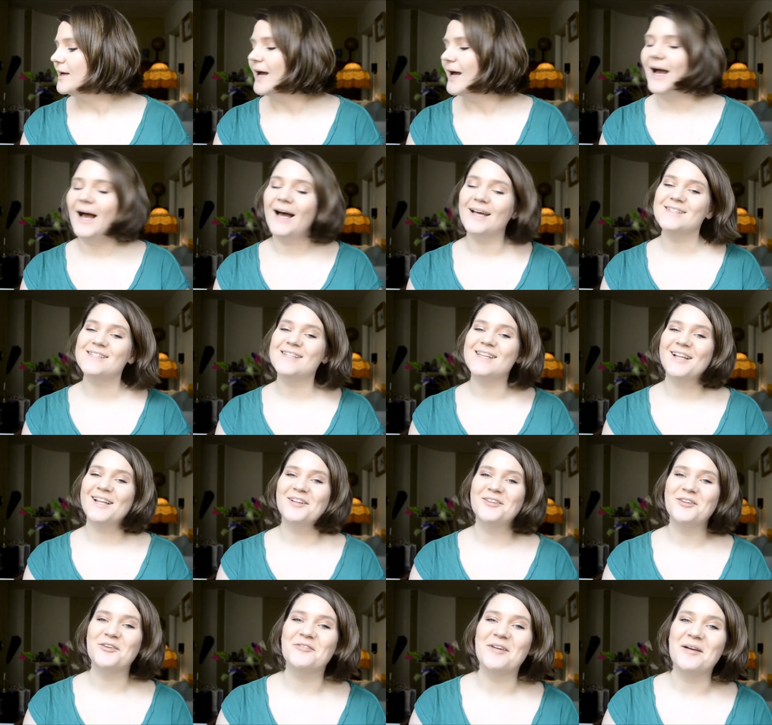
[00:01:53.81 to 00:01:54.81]
until
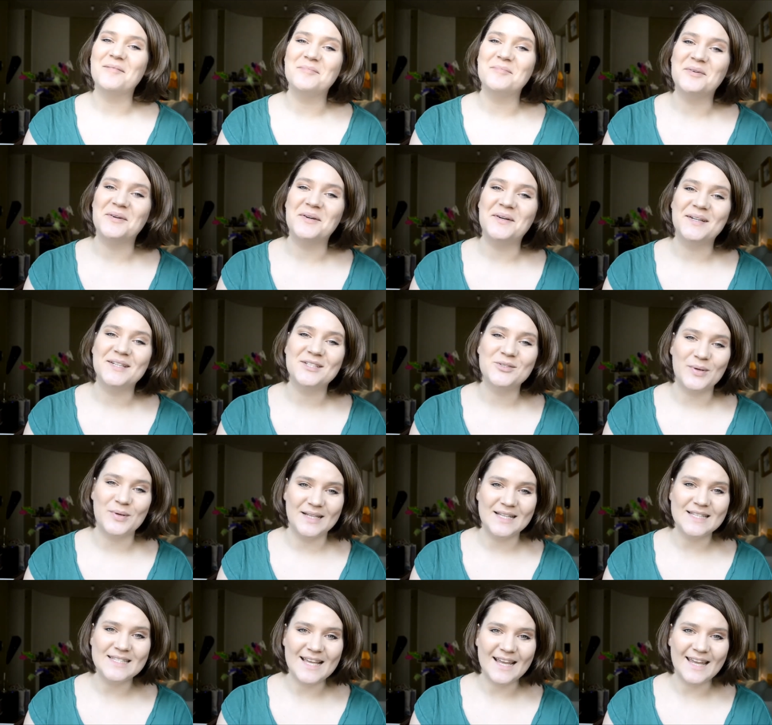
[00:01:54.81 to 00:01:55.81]
November
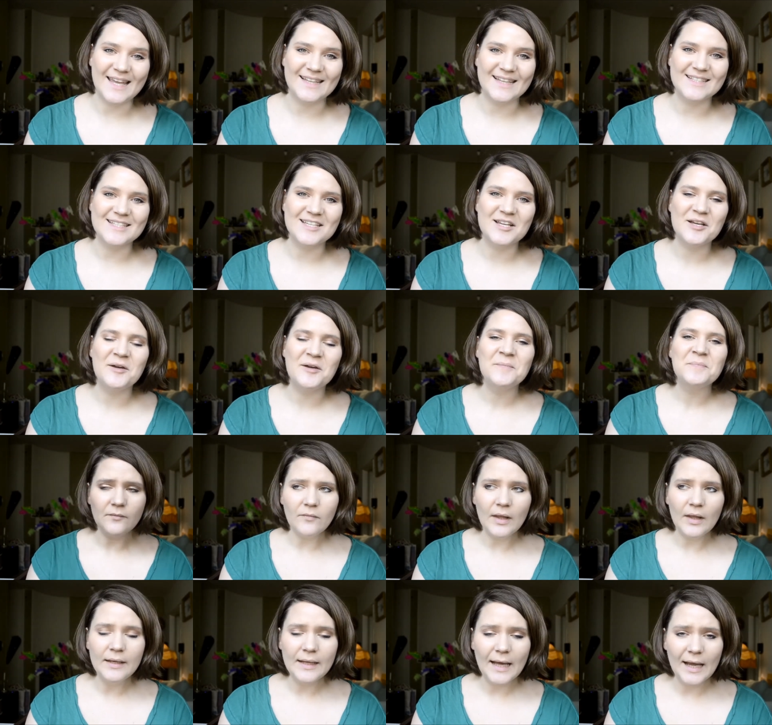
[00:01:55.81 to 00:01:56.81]
twenty-second.
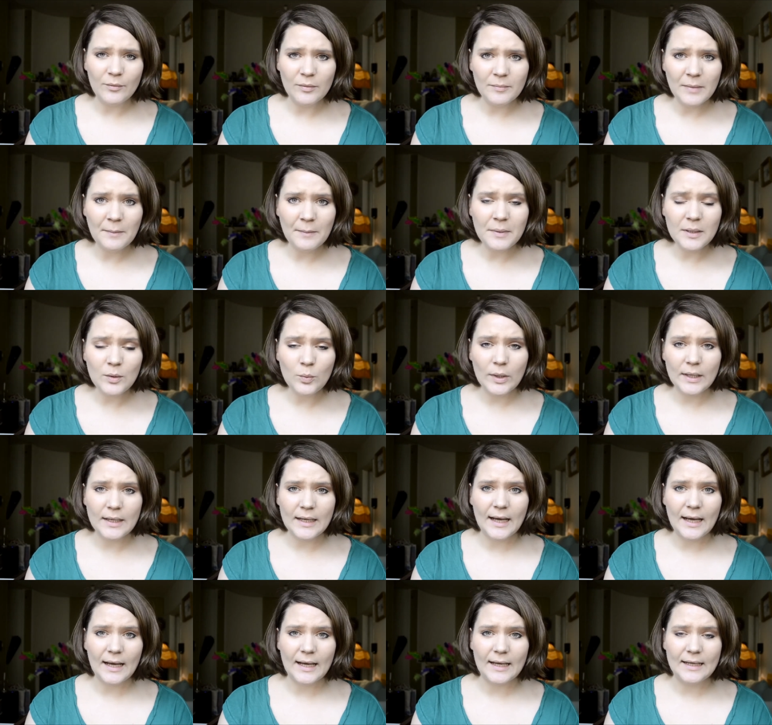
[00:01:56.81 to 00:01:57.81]
And I remember when
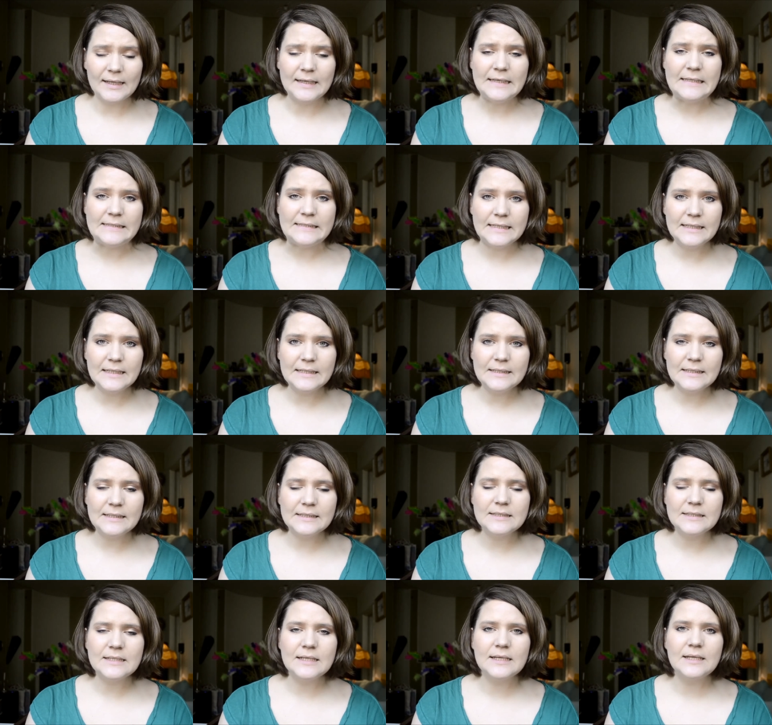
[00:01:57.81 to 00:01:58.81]
I knitted
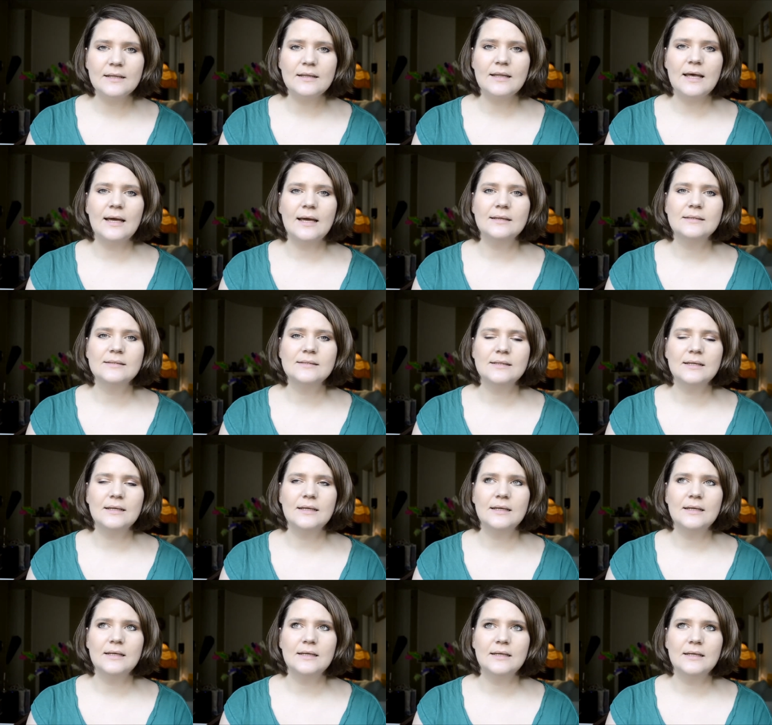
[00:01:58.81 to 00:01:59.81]
it that
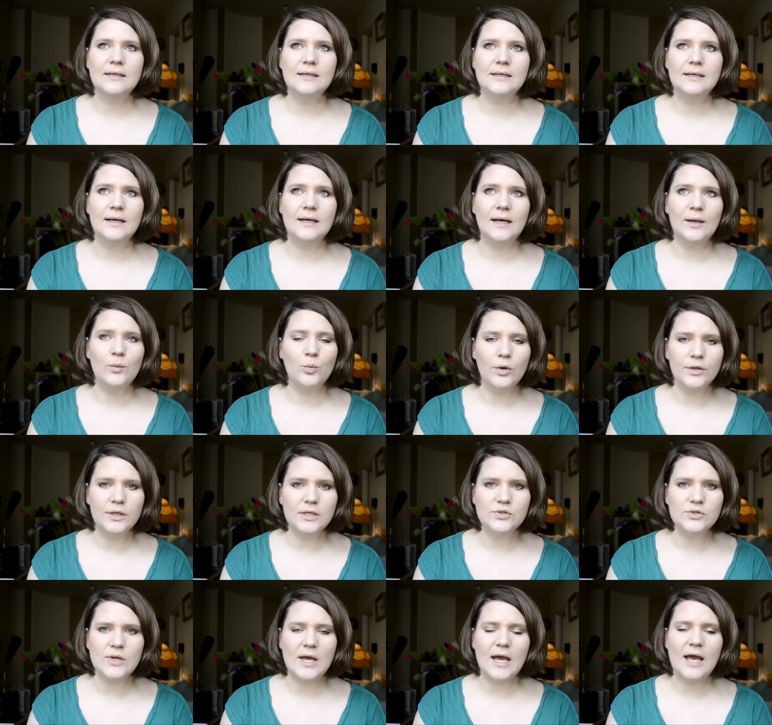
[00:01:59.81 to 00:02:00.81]
I
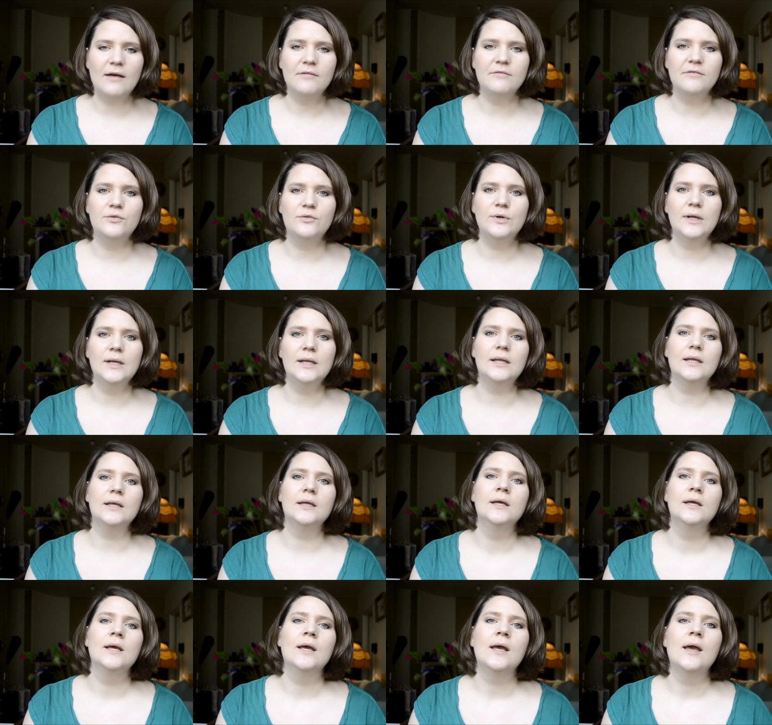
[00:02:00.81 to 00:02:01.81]
wanted to have a really
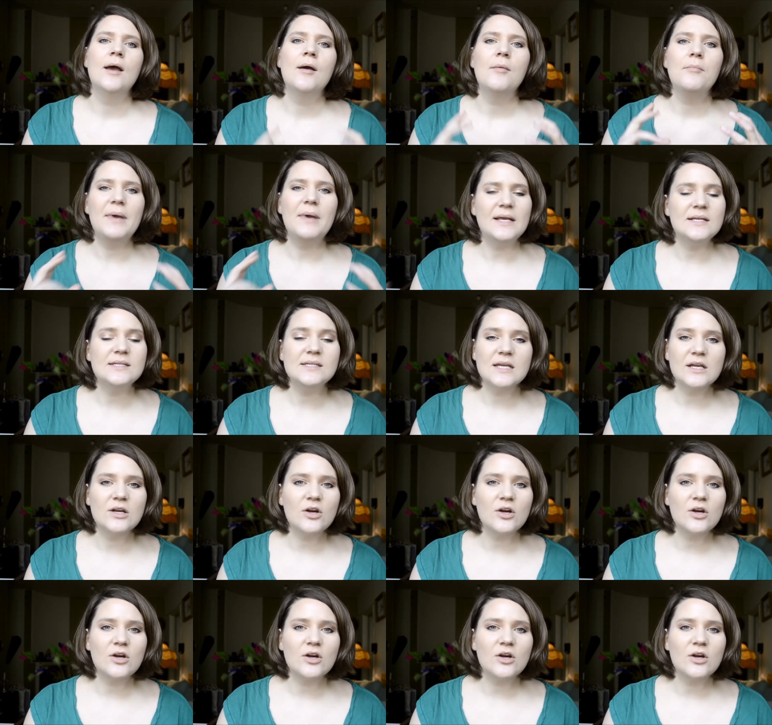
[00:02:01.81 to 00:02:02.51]
basic